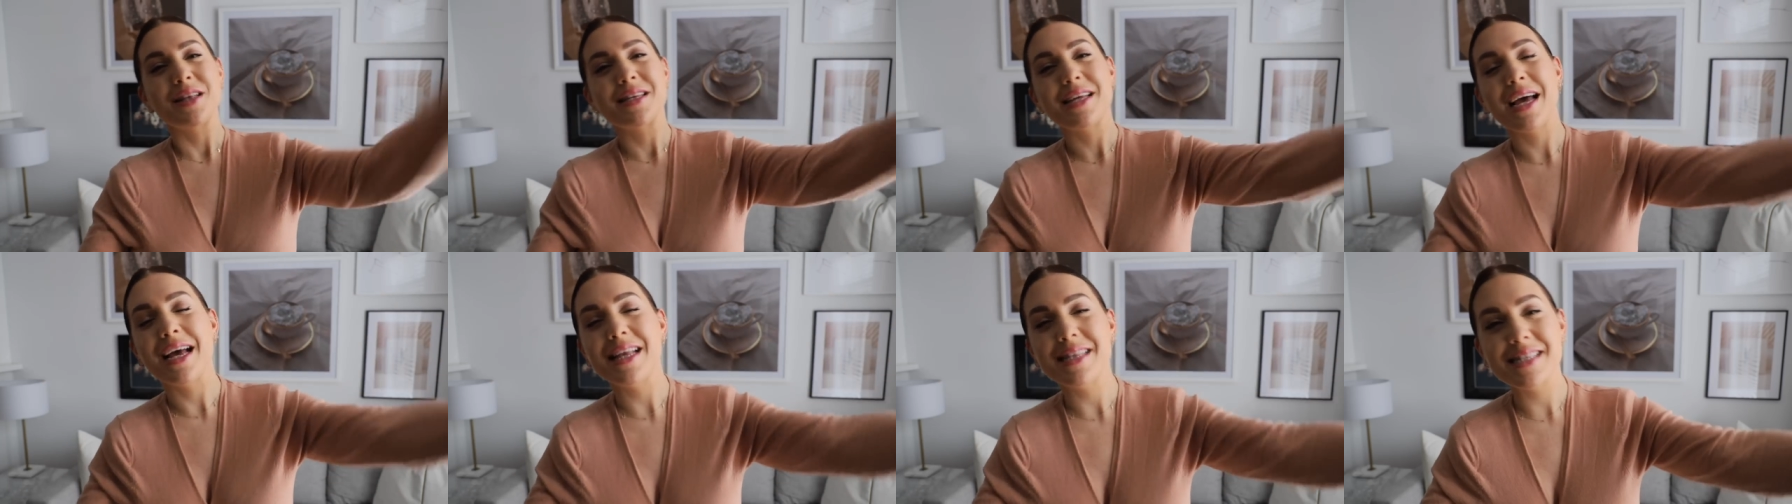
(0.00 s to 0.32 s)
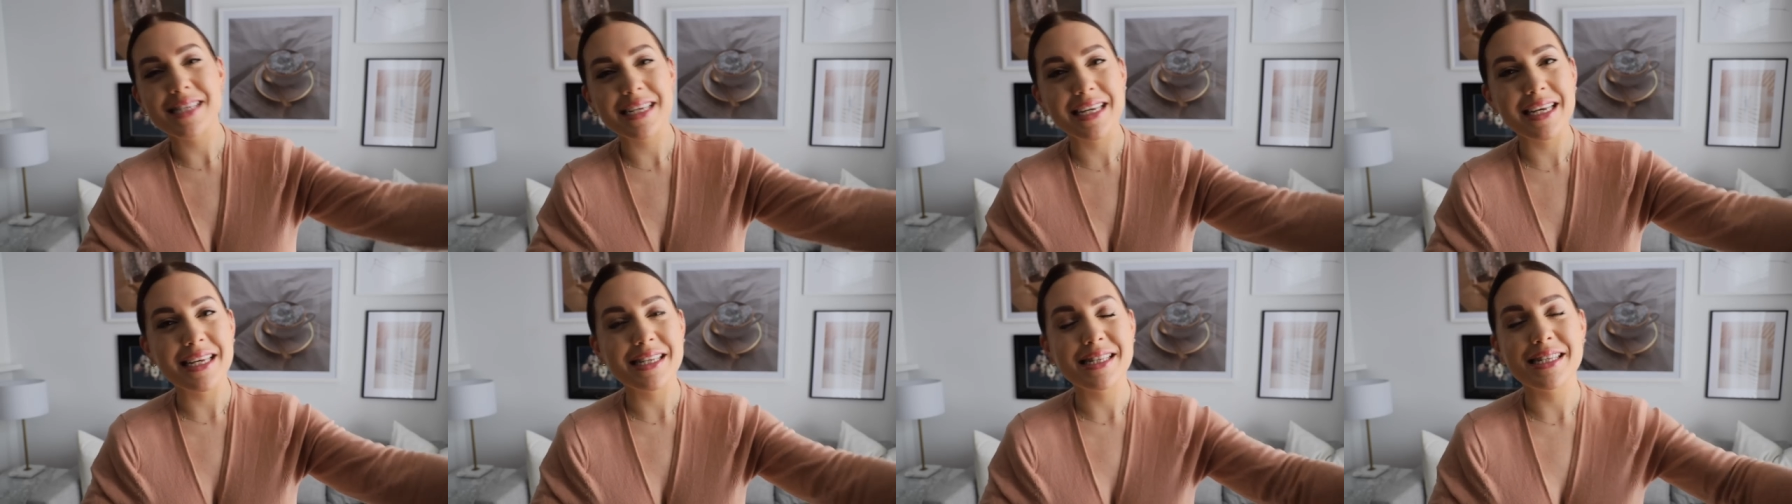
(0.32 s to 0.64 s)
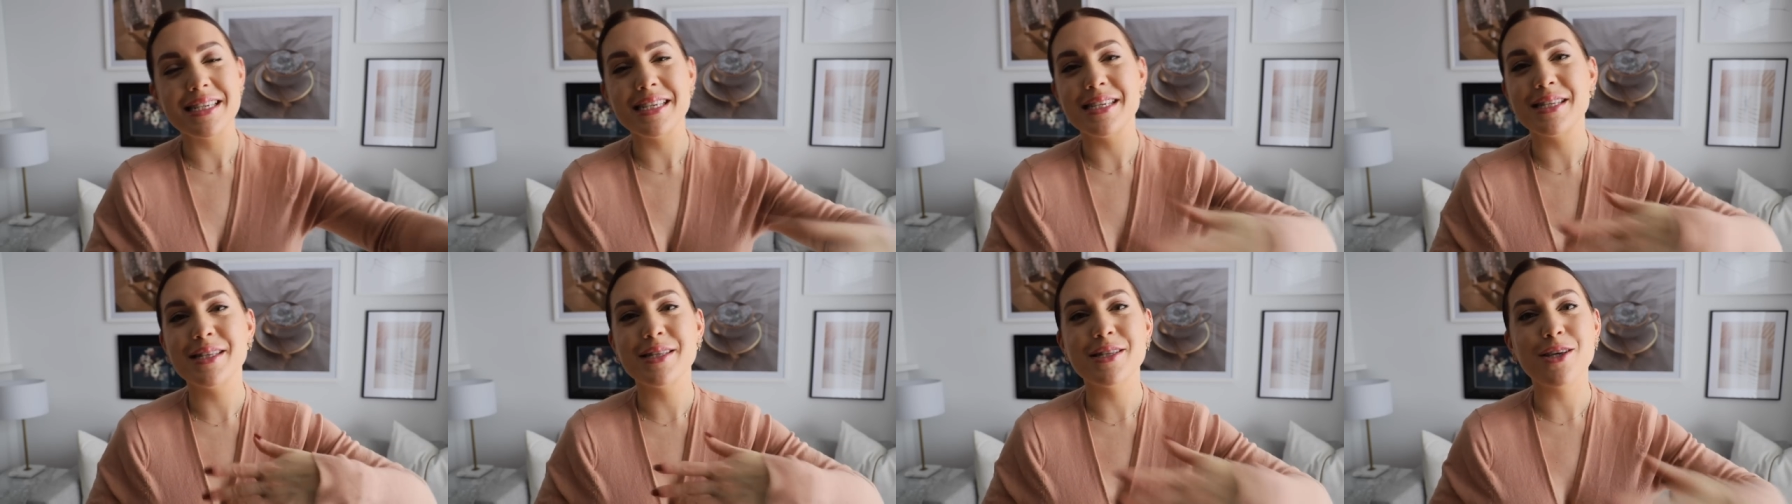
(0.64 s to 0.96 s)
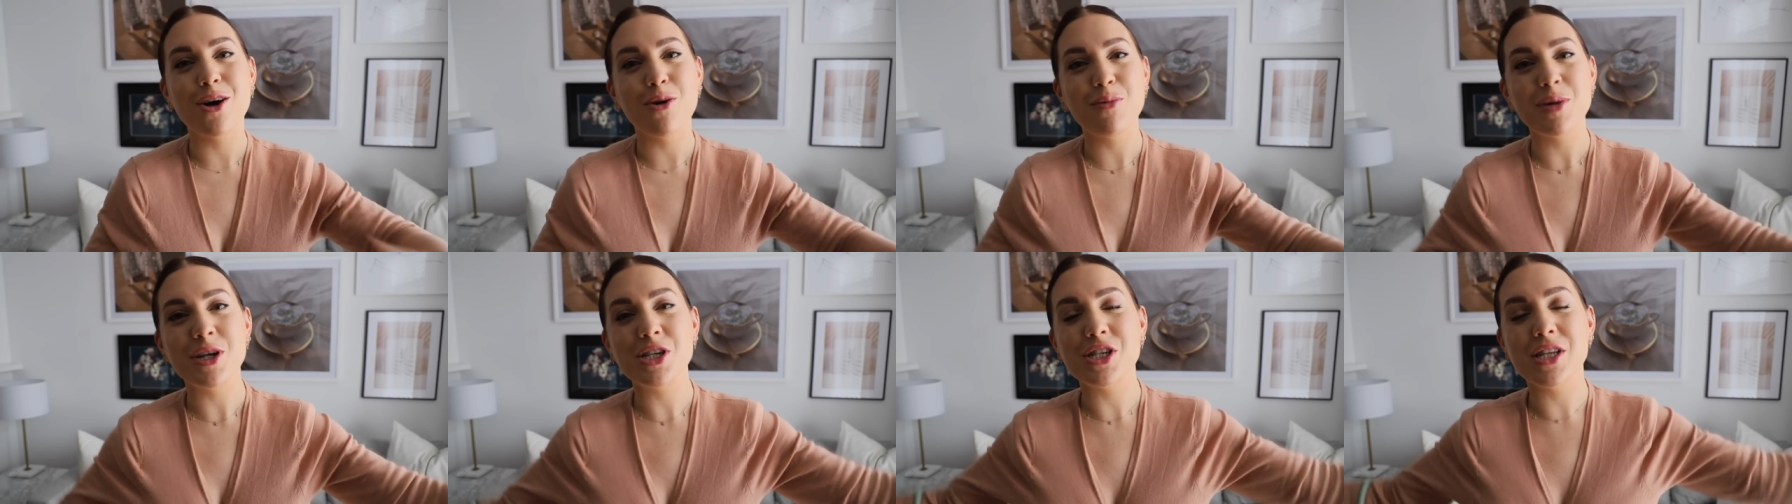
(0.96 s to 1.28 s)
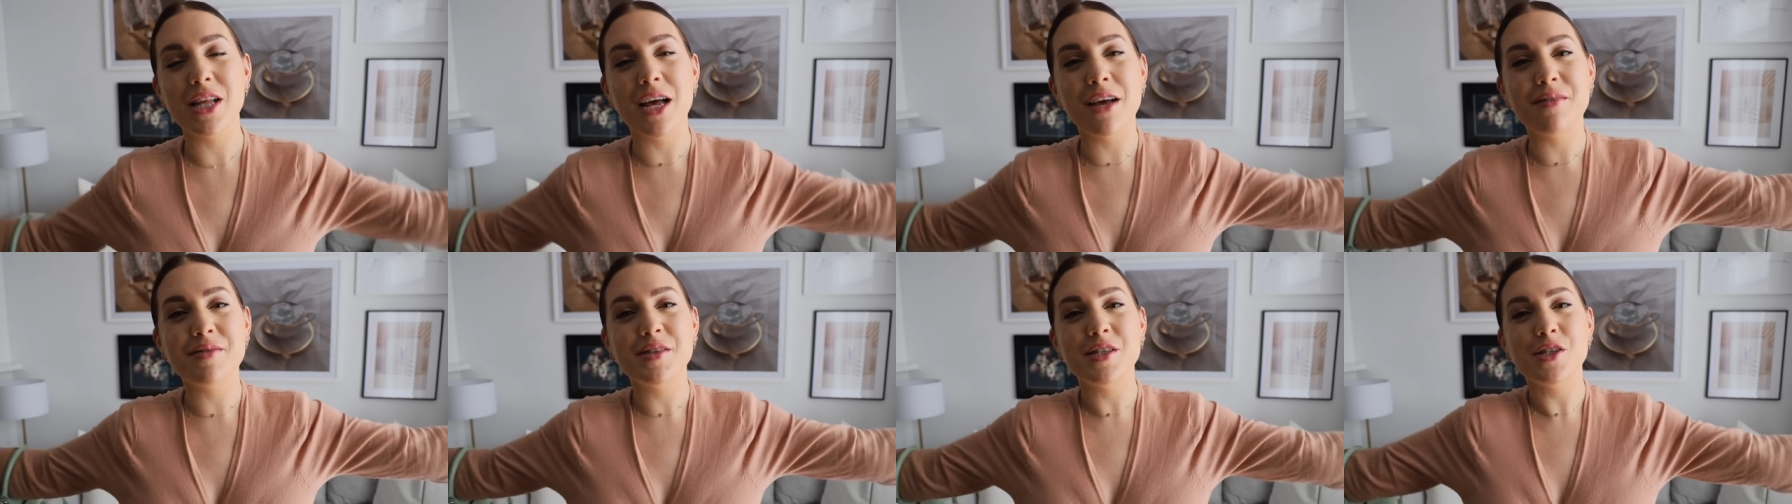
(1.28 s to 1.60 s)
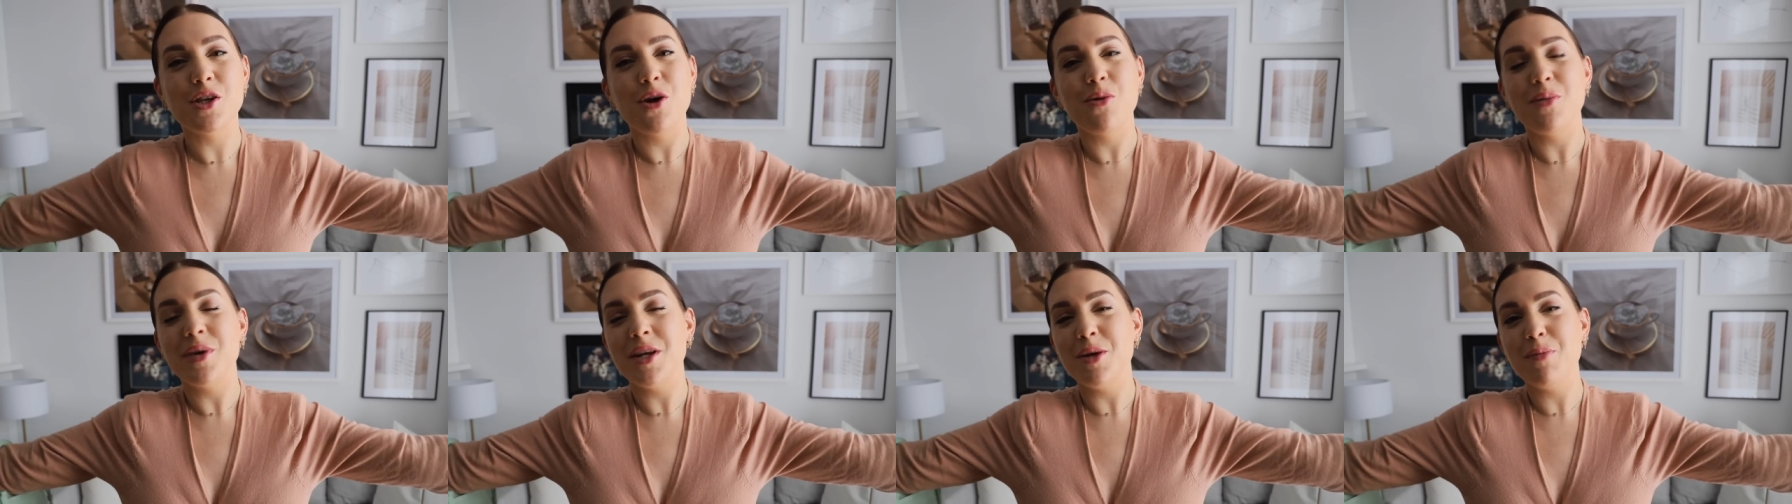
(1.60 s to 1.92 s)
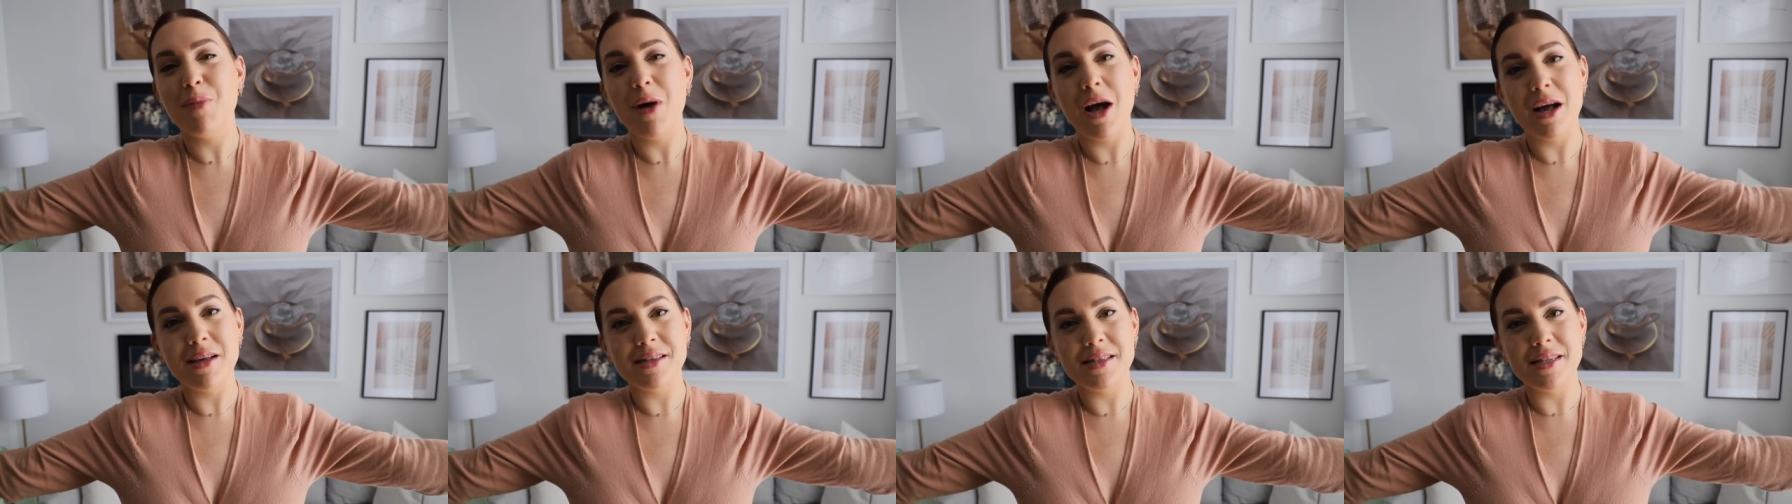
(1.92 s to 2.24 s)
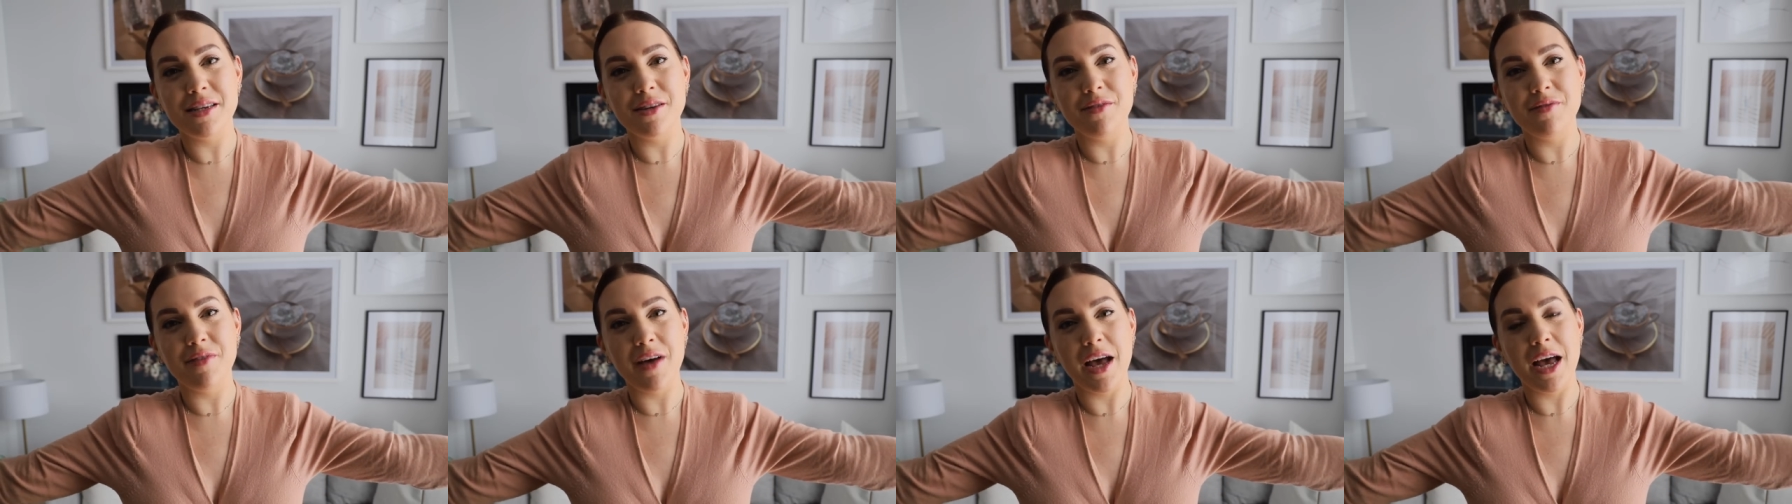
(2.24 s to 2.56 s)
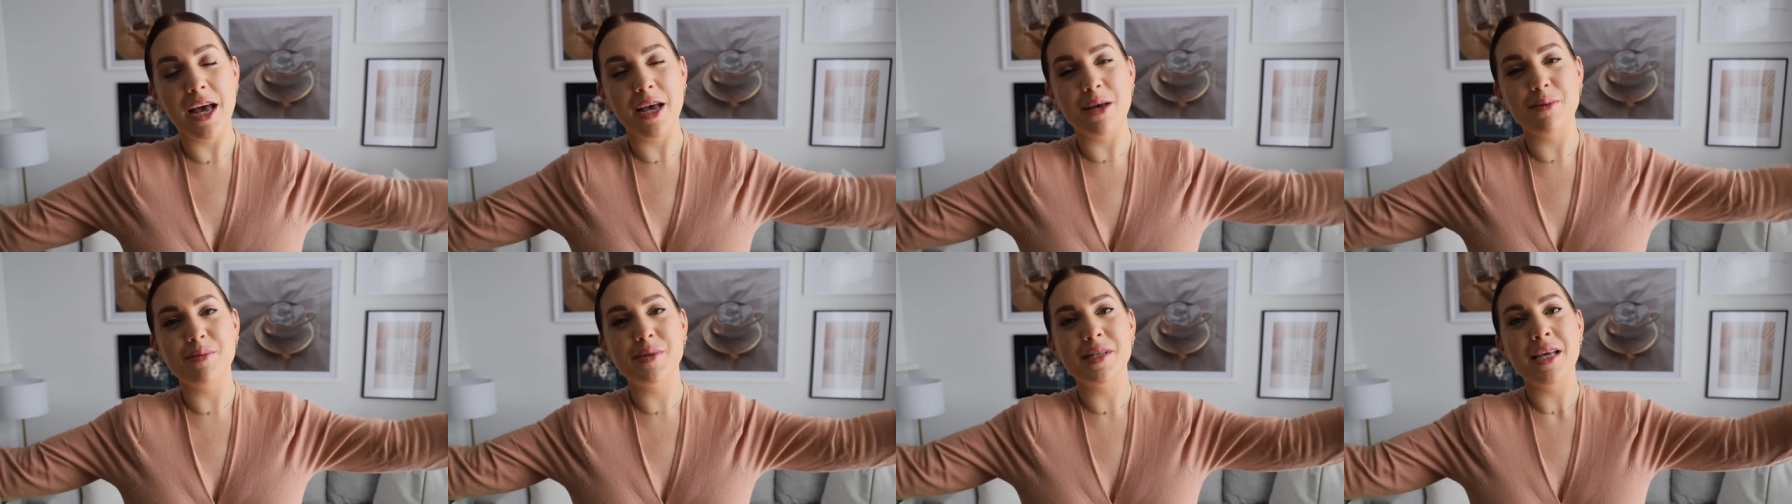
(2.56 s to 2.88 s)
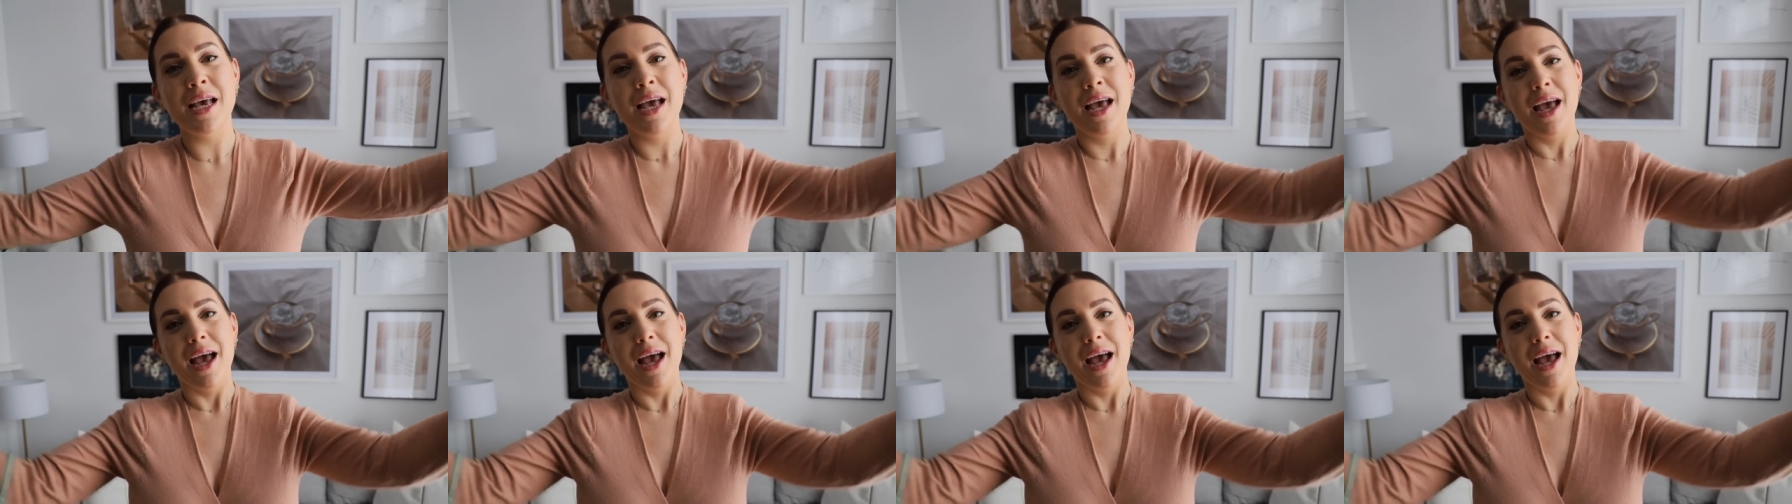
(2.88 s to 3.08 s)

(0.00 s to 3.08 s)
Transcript: Tons of kisses, so much love, so many positive vibes,